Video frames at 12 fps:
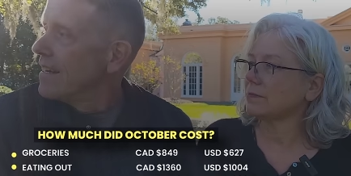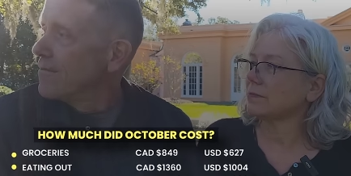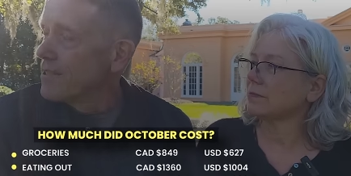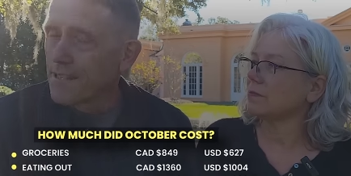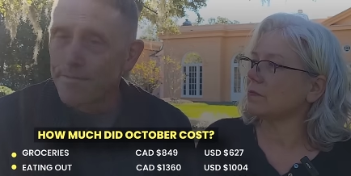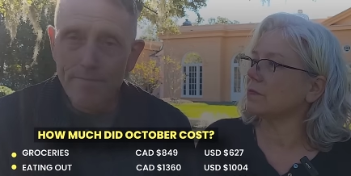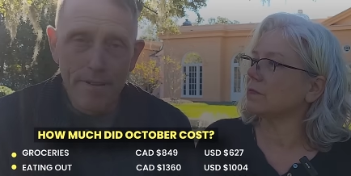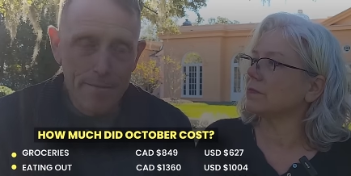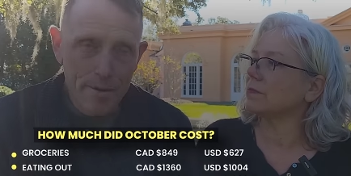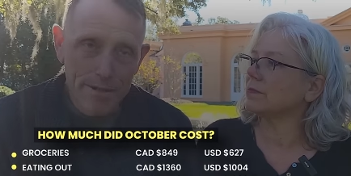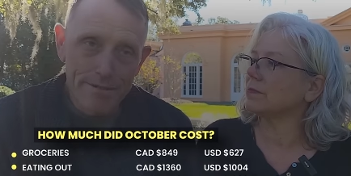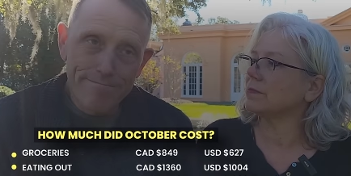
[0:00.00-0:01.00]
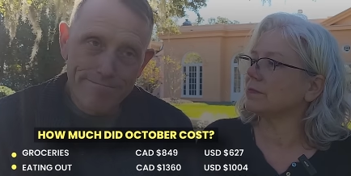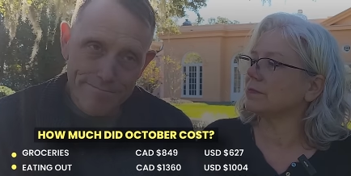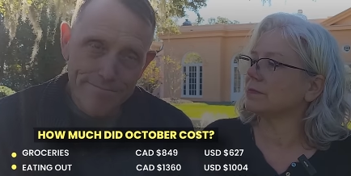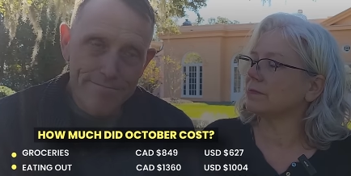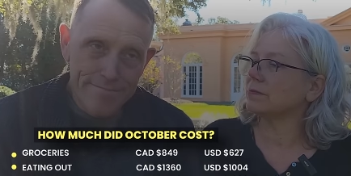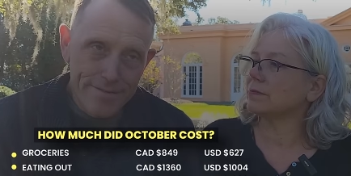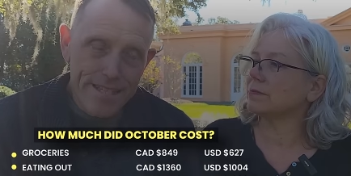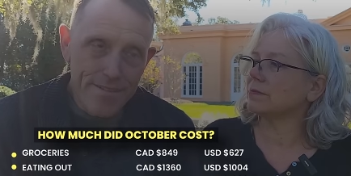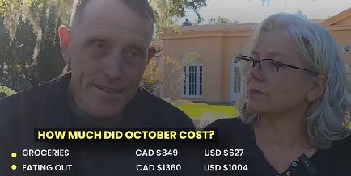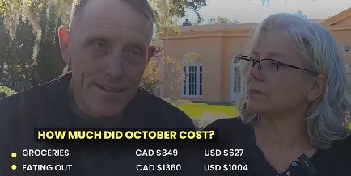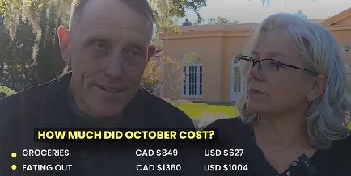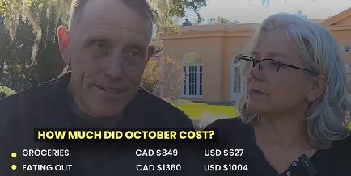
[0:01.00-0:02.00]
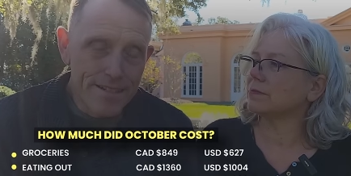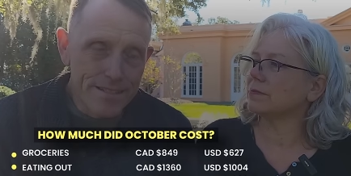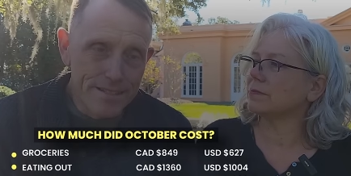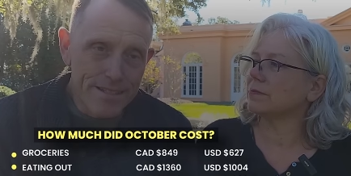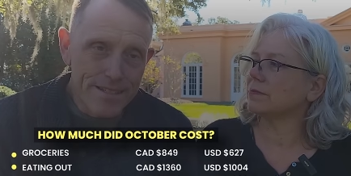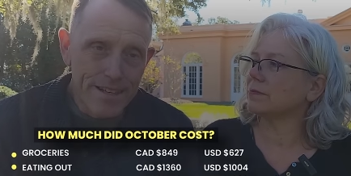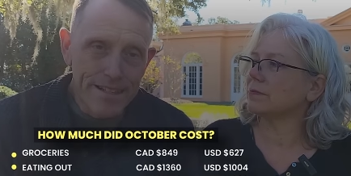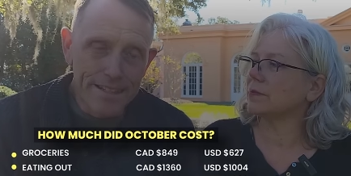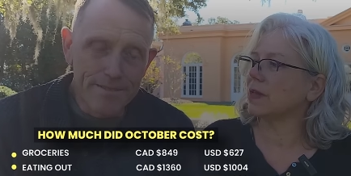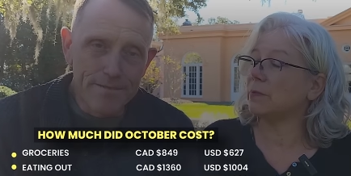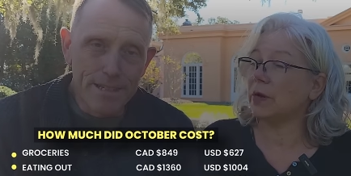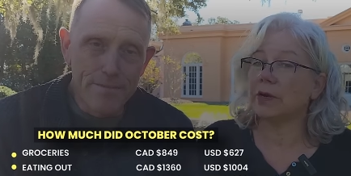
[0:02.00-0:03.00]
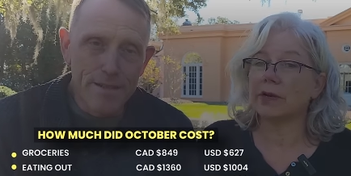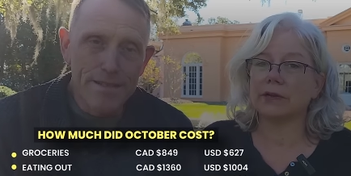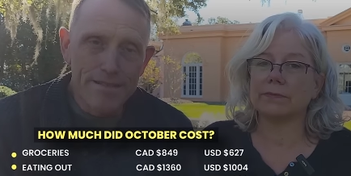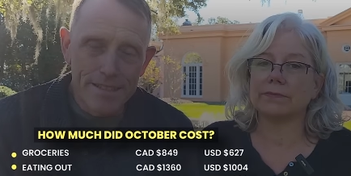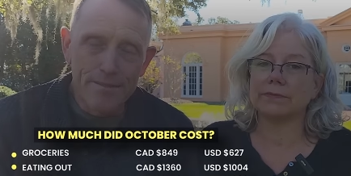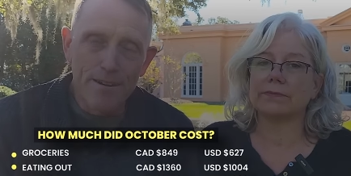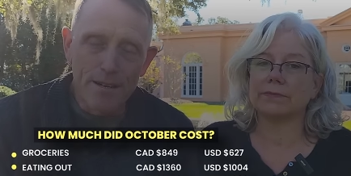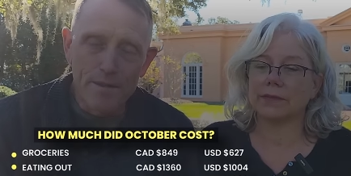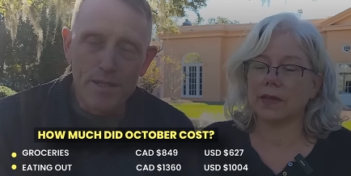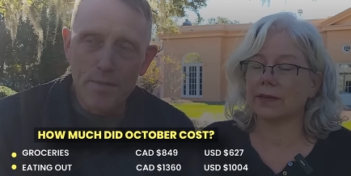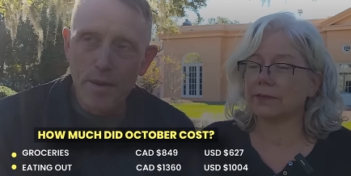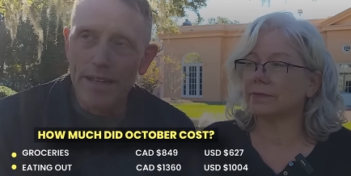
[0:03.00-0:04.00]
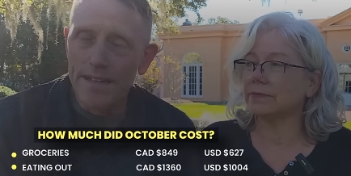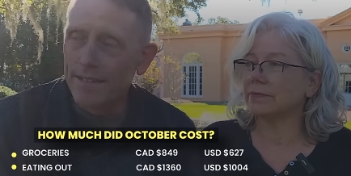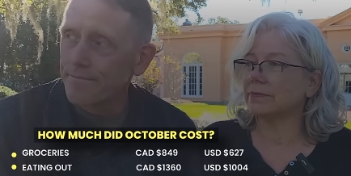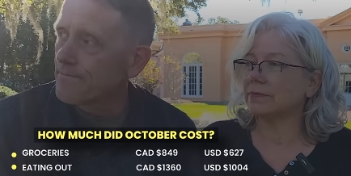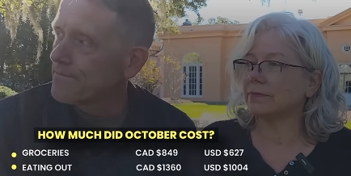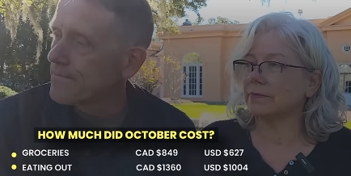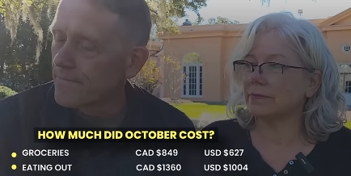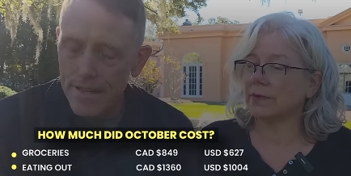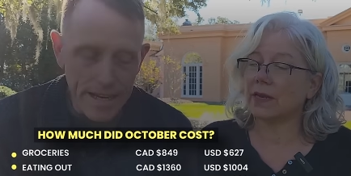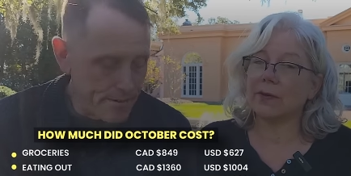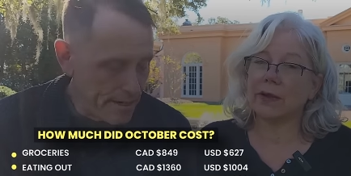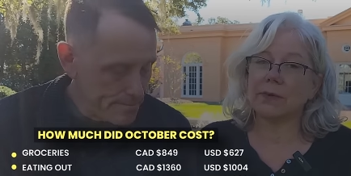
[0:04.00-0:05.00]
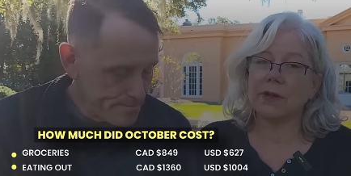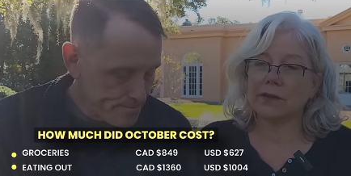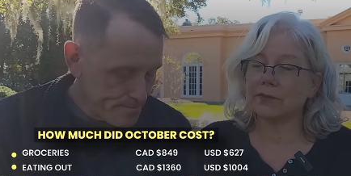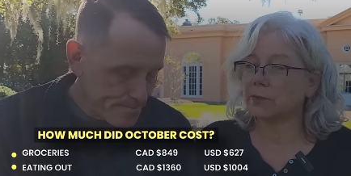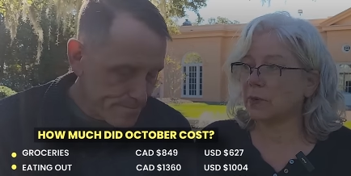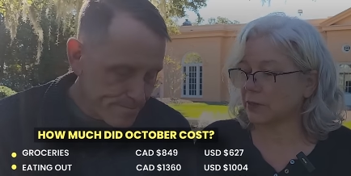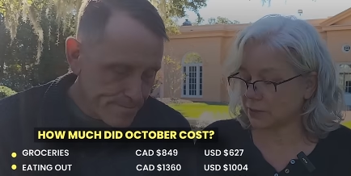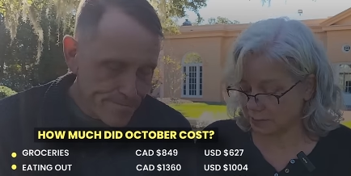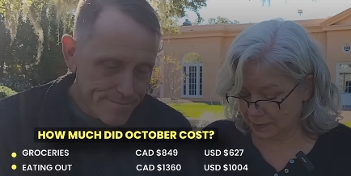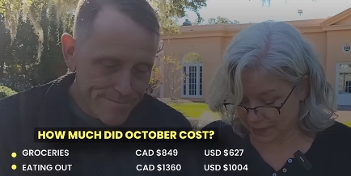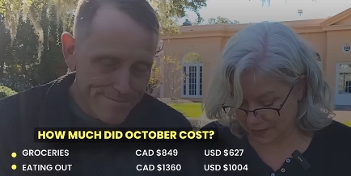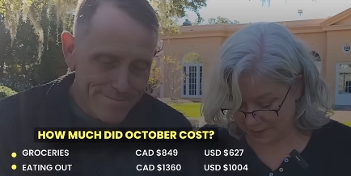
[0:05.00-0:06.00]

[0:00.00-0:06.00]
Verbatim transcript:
Speaker 1: it was a, about seven hundred dollars that I didn't want to be didn't want to be yeah. spending. Anyway. anyway, we'll
Speaker 2: have spares.